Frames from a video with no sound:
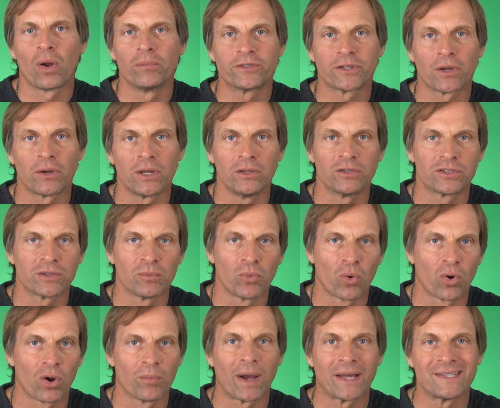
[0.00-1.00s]
I'm starting to use it
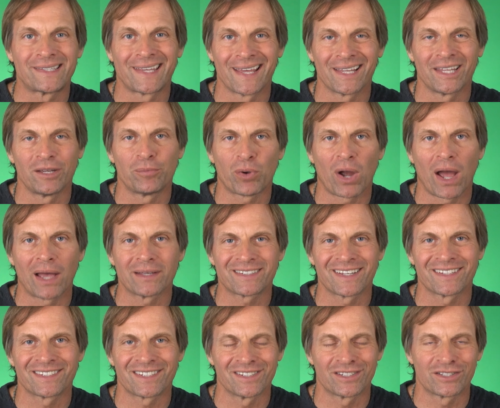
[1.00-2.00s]
more in my daily
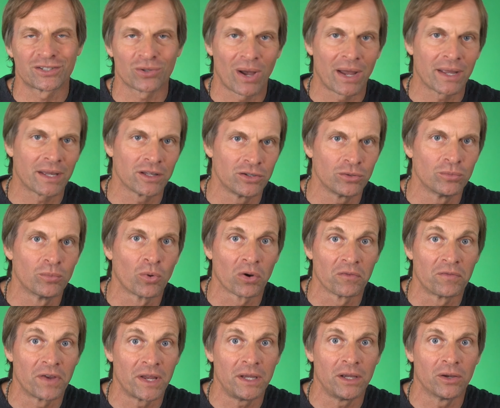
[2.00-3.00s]
processes so I can do more
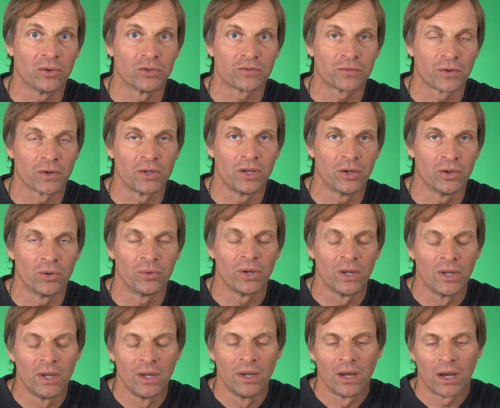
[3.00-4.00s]
videos for you.
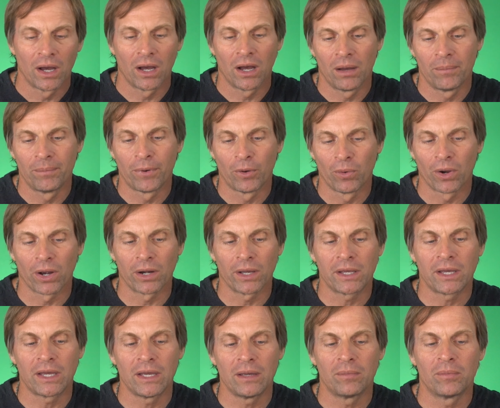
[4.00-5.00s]
Um, but we're going
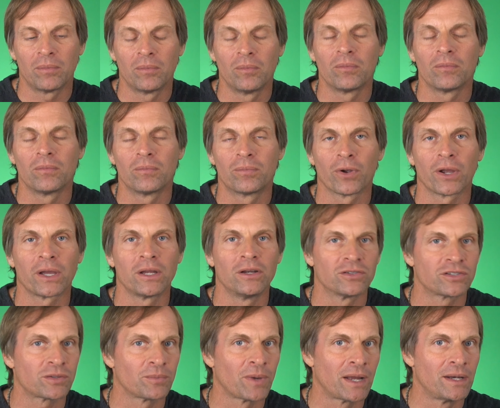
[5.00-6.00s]
to keep bringing you
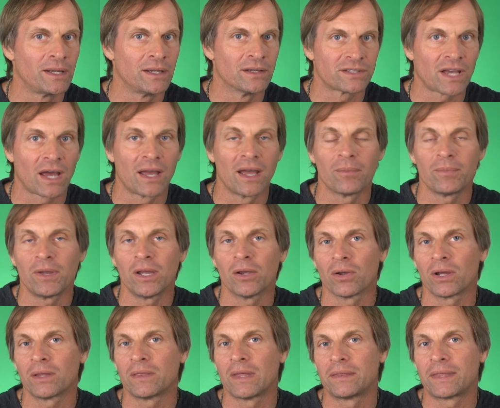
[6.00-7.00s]
some ideas. I am
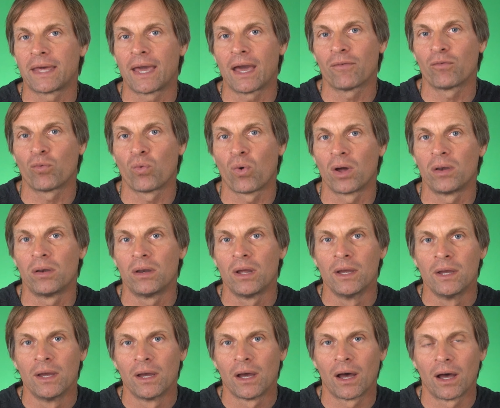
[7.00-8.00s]
hearing that they have one
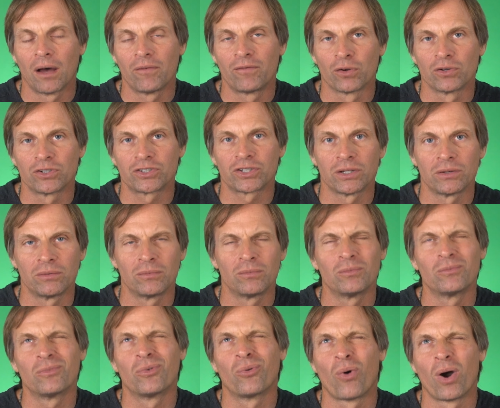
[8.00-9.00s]
uh, version
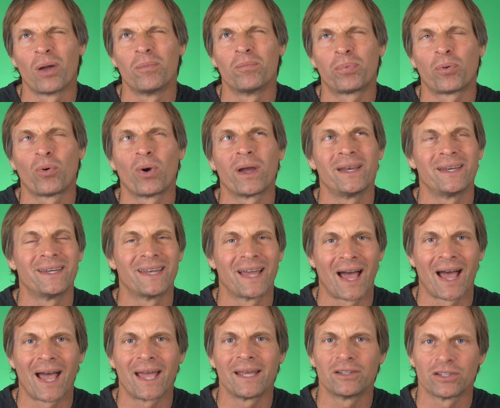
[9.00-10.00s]

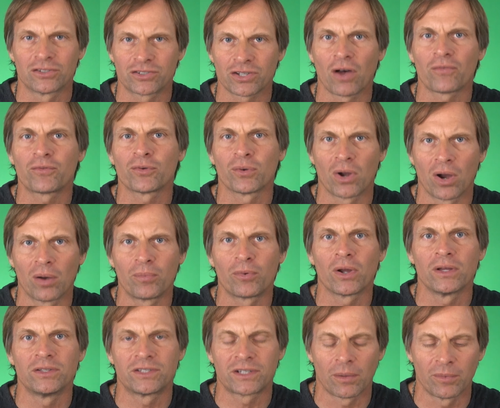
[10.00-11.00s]
1.9, the software
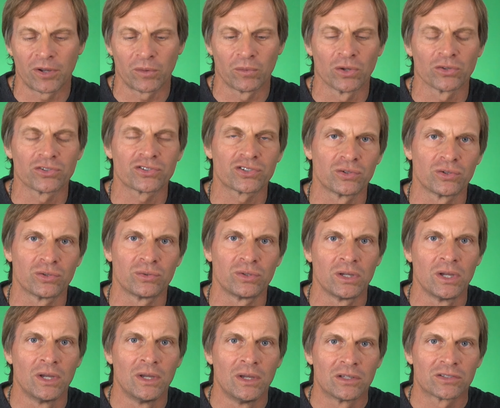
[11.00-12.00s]
upgrades coming real soon.
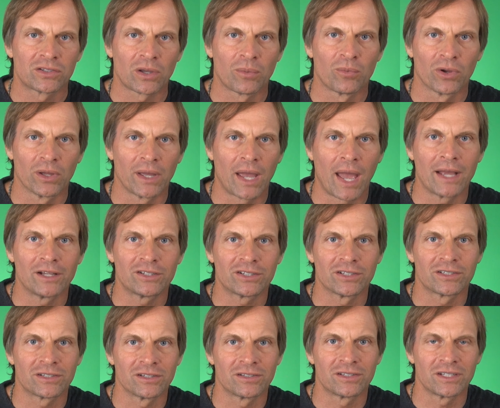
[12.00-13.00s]
So I'm really
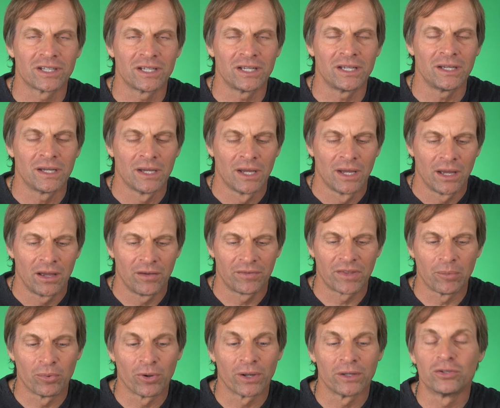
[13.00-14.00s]
anxious to see if
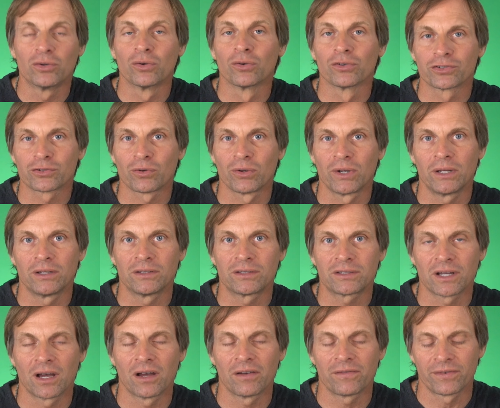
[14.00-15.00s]
they bring dual screen and
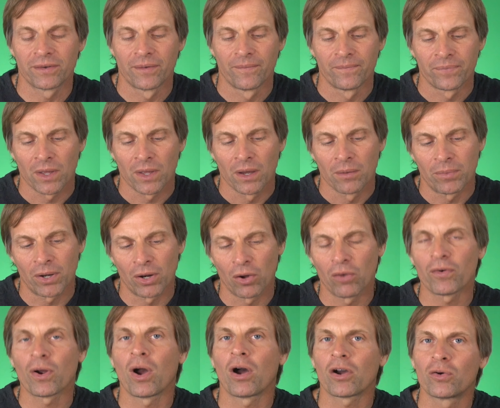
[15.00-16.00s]
stuff. But
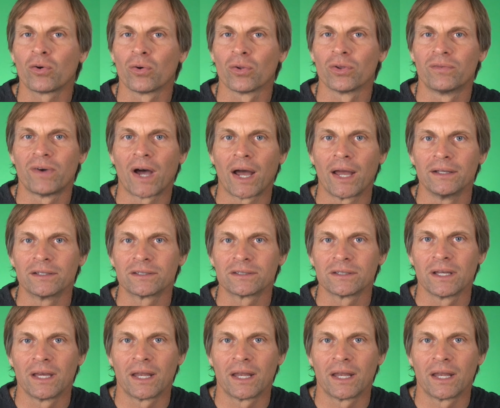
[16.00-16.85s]
overall, cool device.